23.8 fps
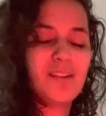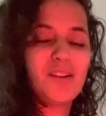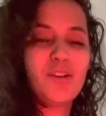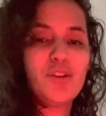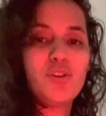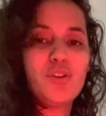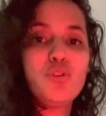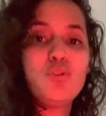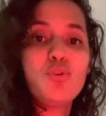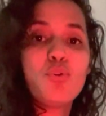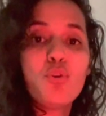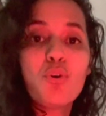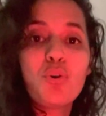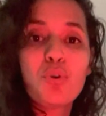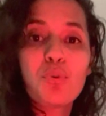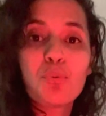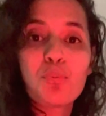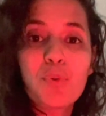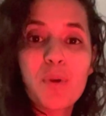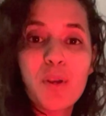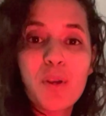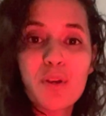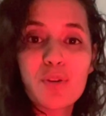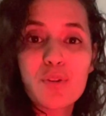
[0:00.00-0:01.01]
Your
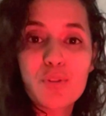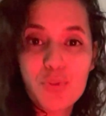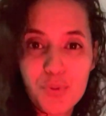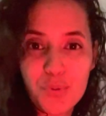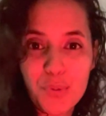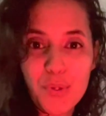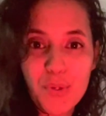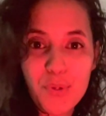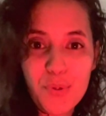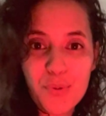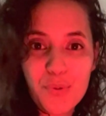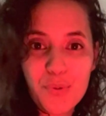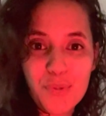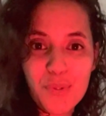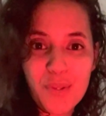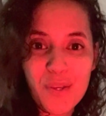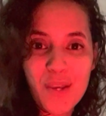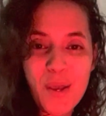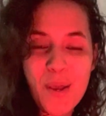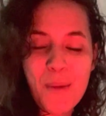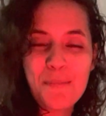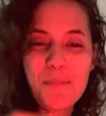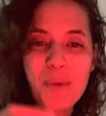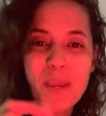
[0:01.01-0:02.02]
real truth.
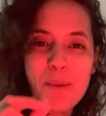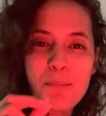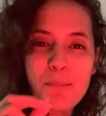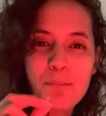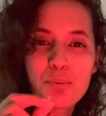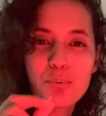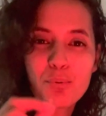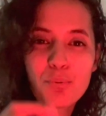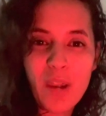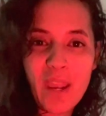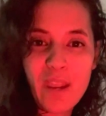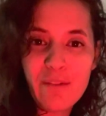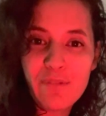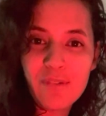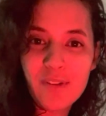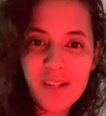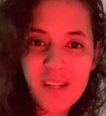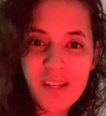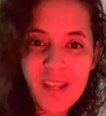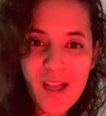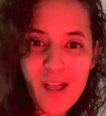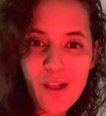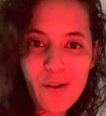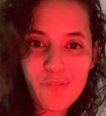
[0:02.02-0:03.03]
Be brave
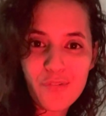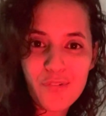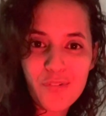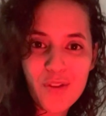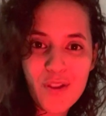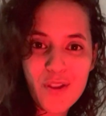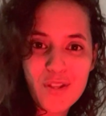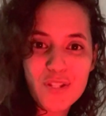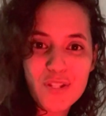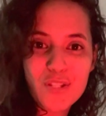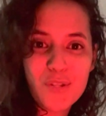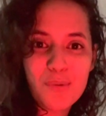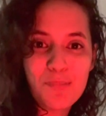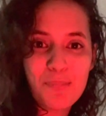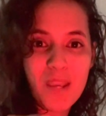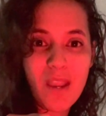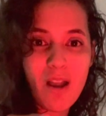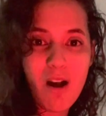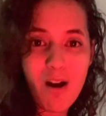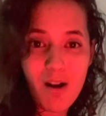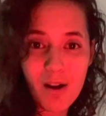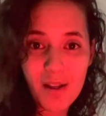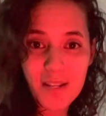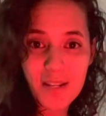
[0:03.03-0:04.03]
enough to
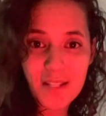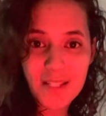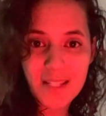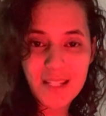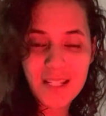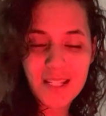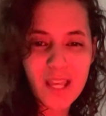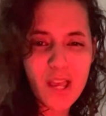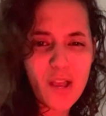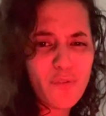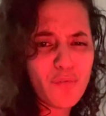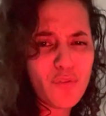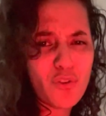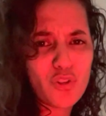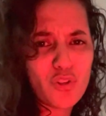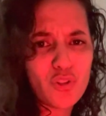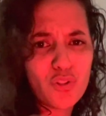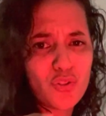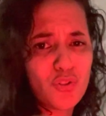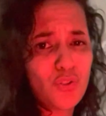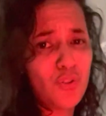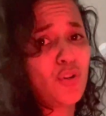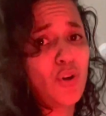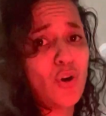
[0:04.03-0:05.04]
be honest enough
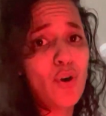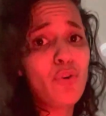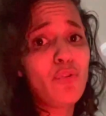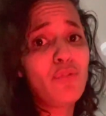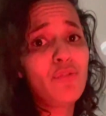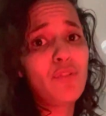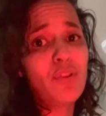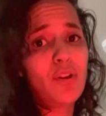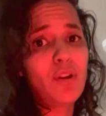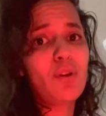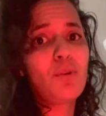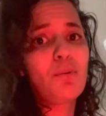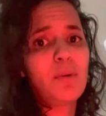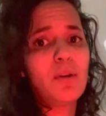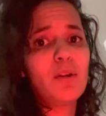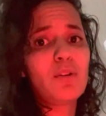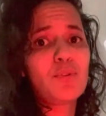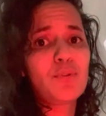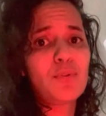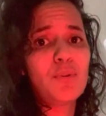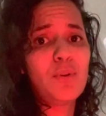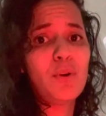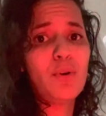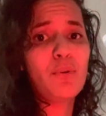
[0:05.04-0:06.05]
to go for your
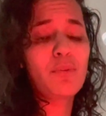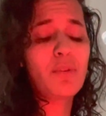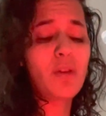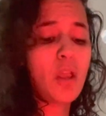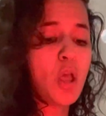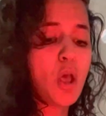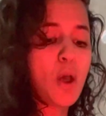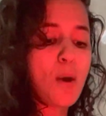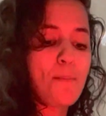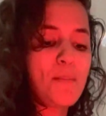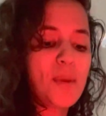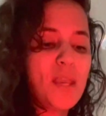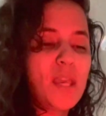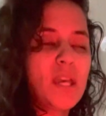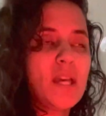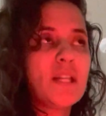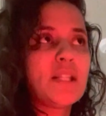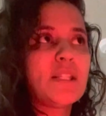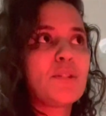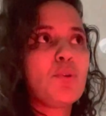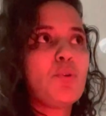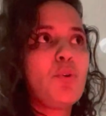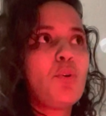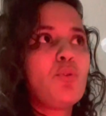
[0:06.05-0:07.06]
real truth,
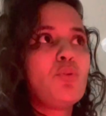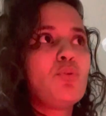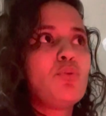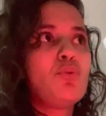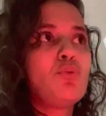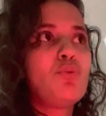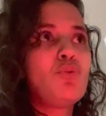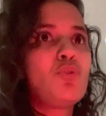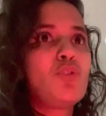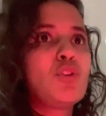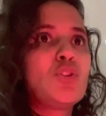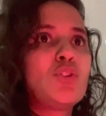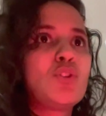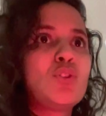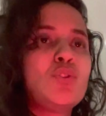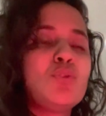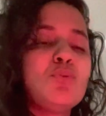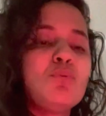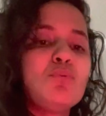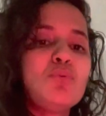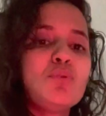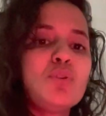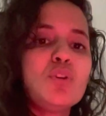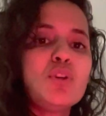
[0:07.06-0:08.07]
because the
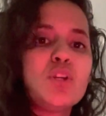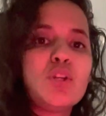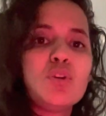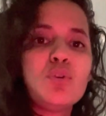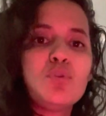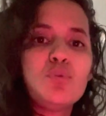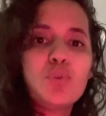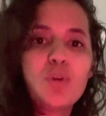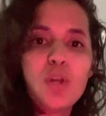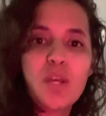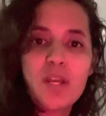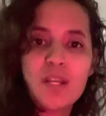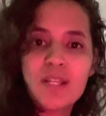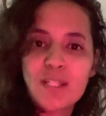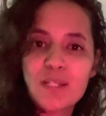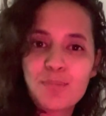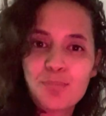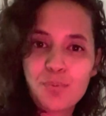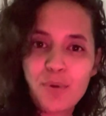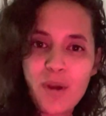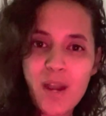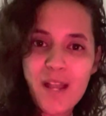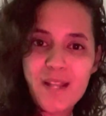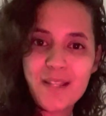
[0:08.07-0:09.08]
sooner you
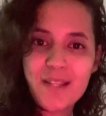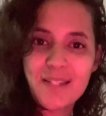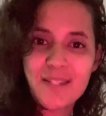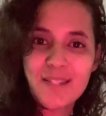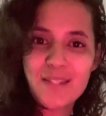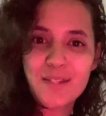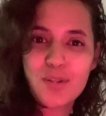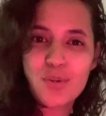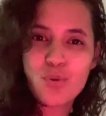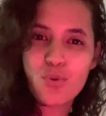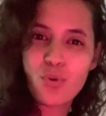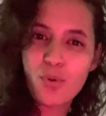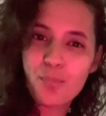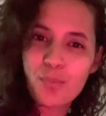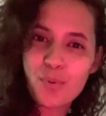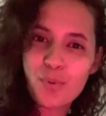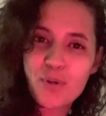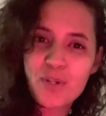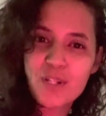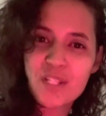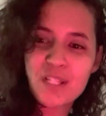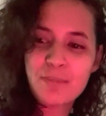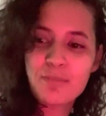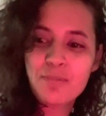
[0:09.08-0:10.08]
express your
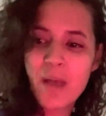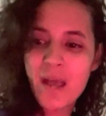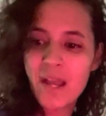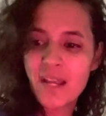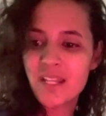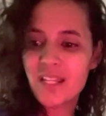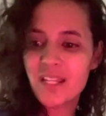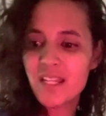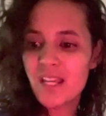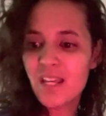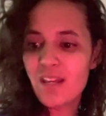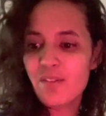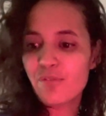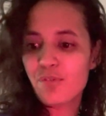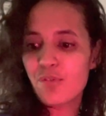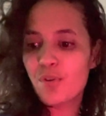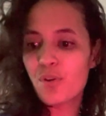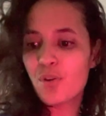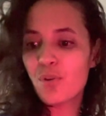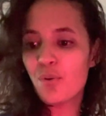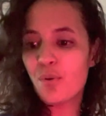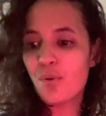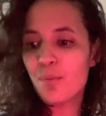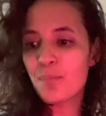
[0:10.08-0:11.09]
perspective
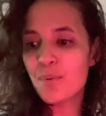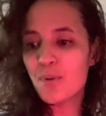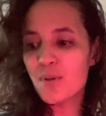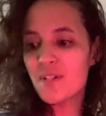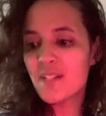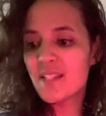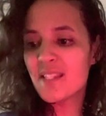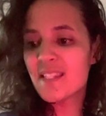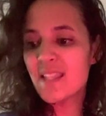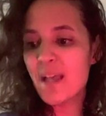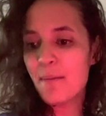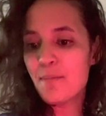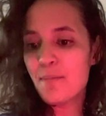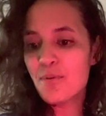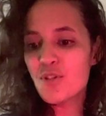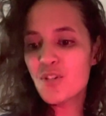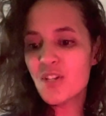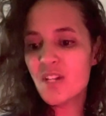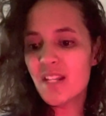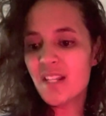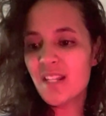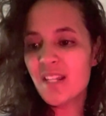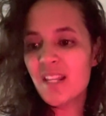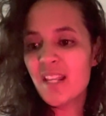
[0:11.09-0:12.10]
or your
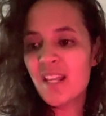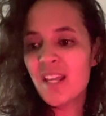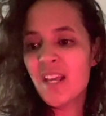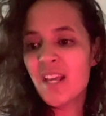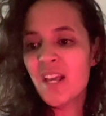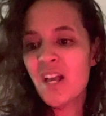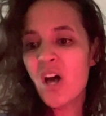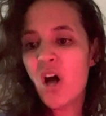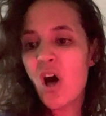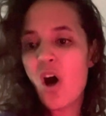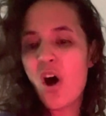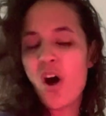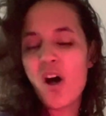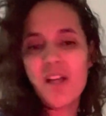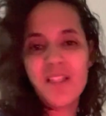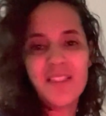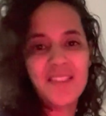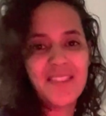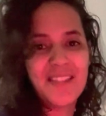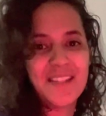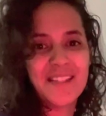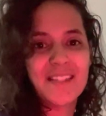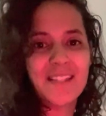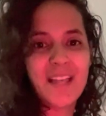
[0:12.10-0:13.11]
perception
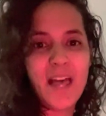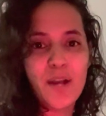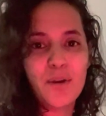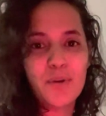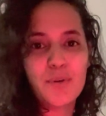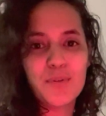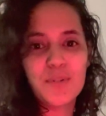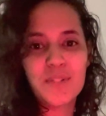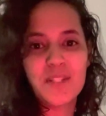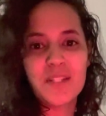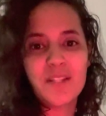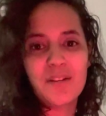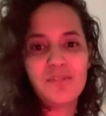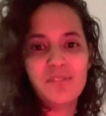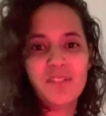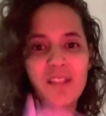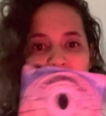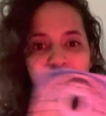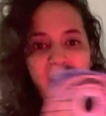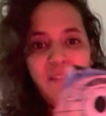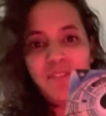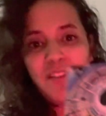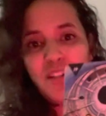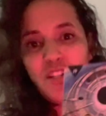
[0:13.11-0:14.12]
on the cycles of
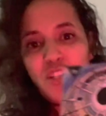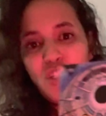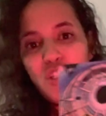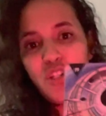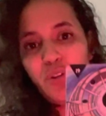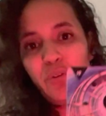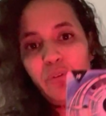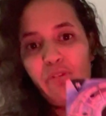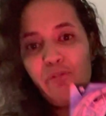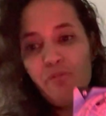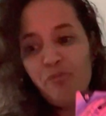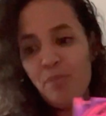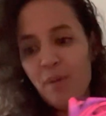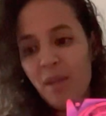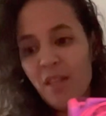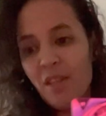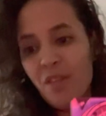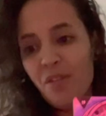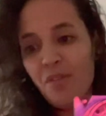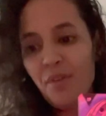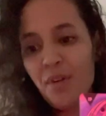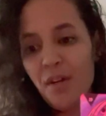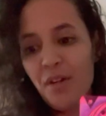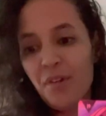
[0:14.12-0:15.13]
life that you have
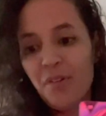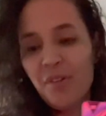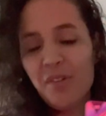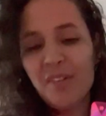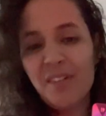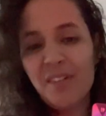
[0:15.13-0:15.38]
been through,